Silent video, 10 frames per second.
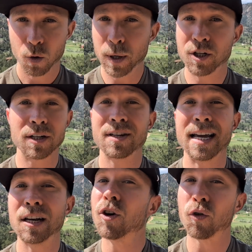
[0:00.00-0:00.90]
which is
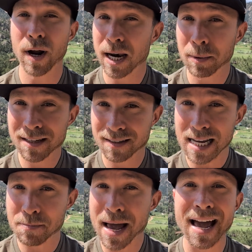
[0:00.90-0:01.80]
incredibly
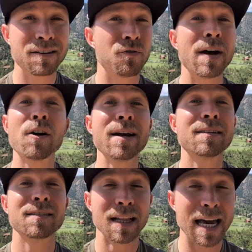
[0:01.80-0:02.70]
steep and very
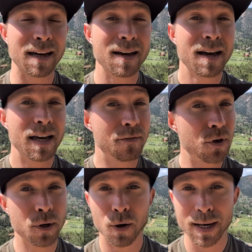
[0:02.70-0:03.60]
slick if
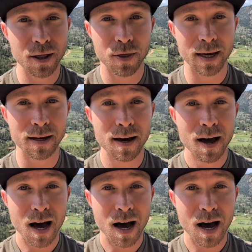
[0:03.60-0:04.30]
you know anything